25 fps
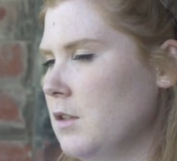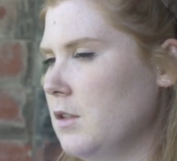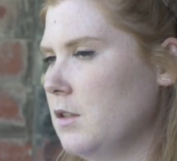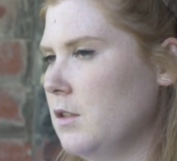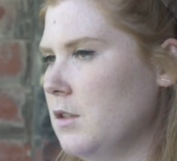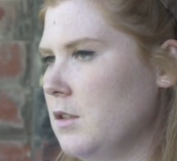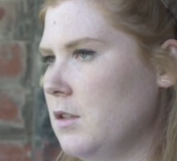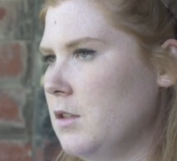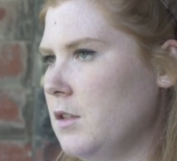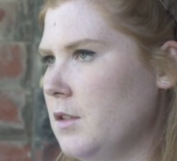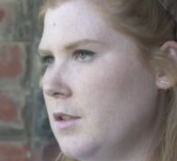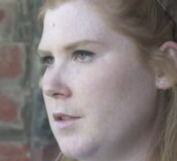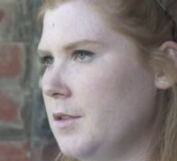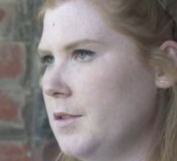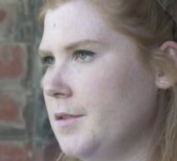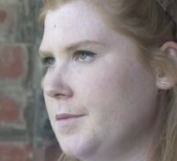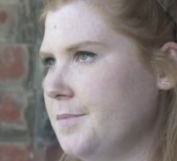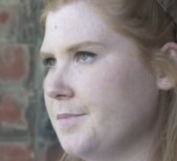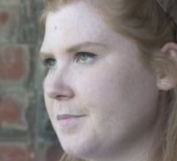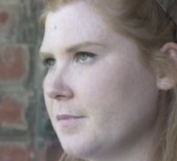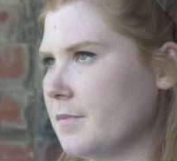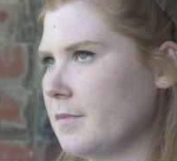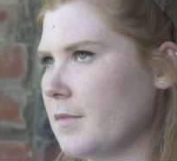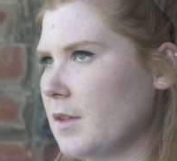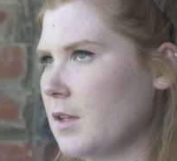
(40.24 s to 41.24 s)

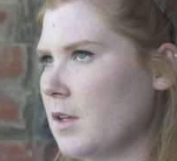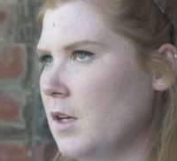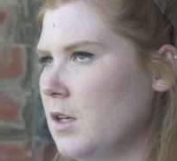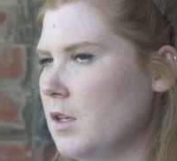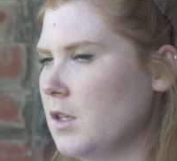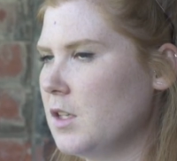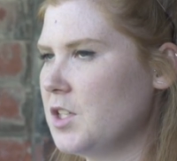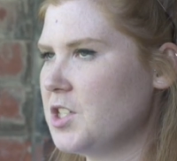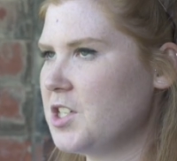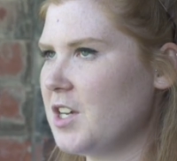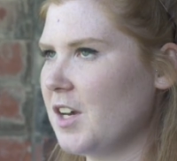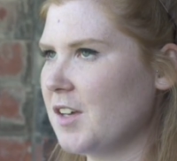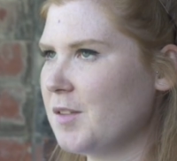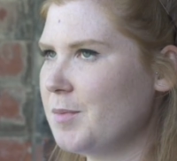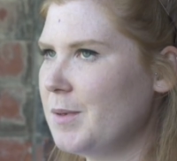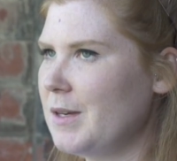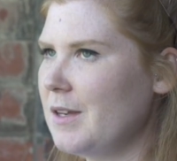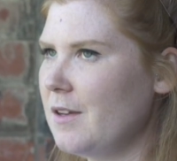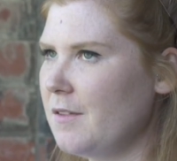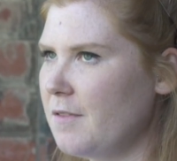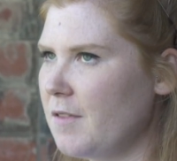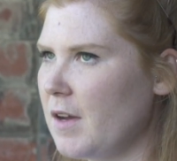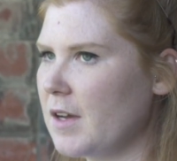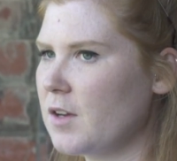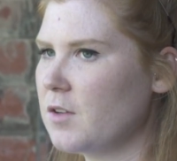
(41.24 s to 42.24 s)
Oh, she asked me
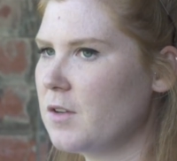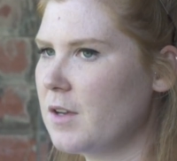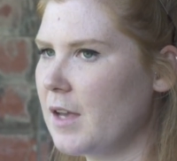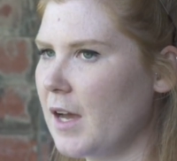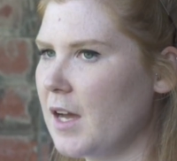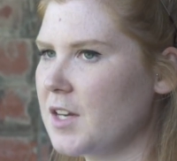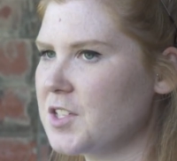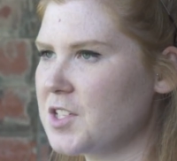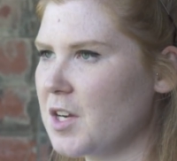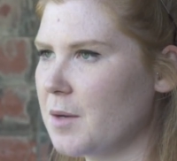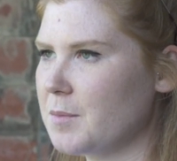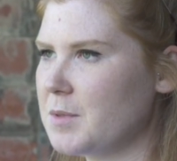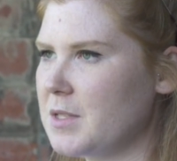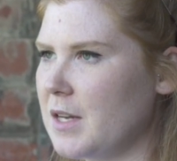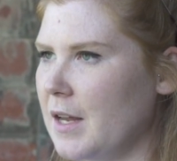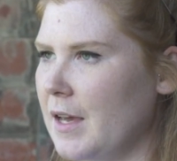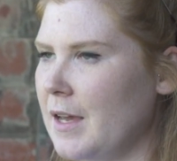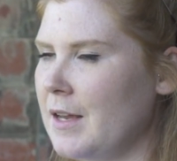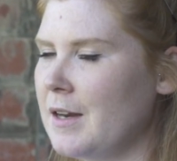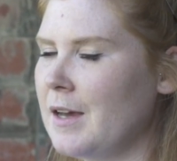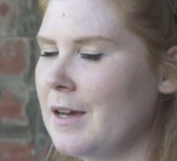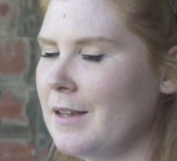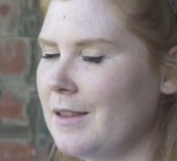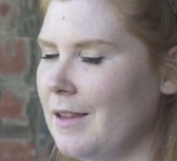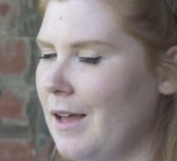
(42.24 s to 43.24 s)
if I could catch up today
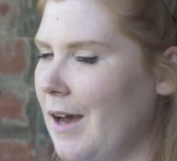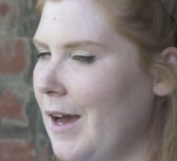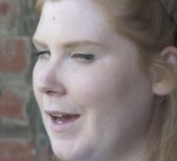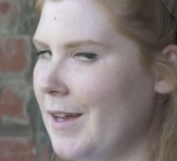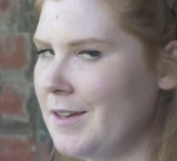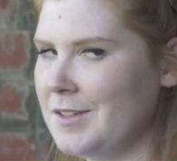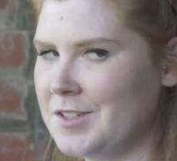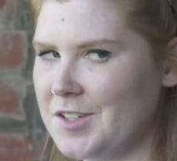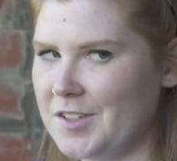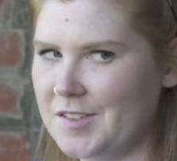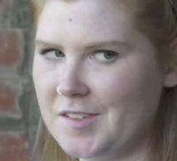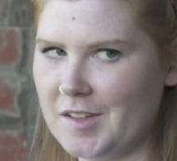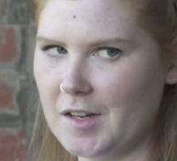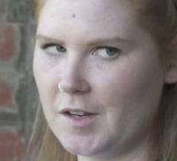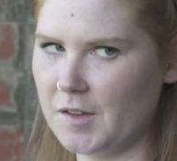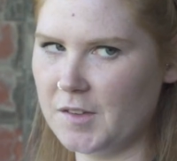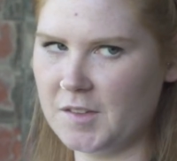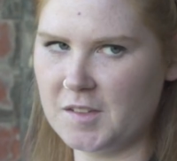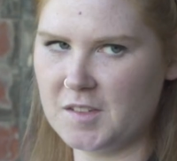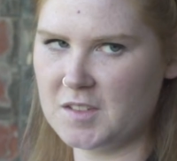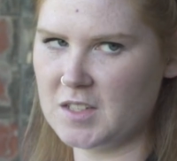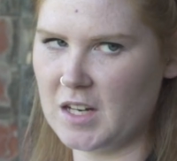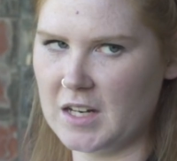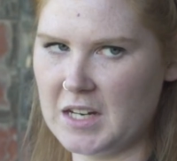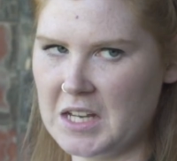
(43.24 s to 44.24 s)
and I lied and just said I
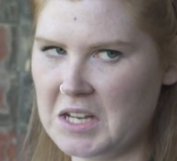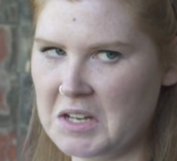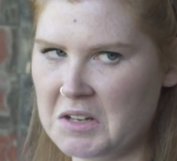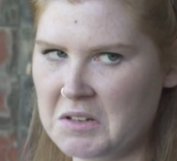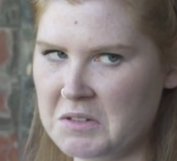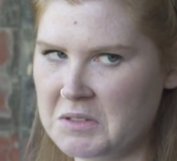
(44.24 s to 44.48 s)
was studying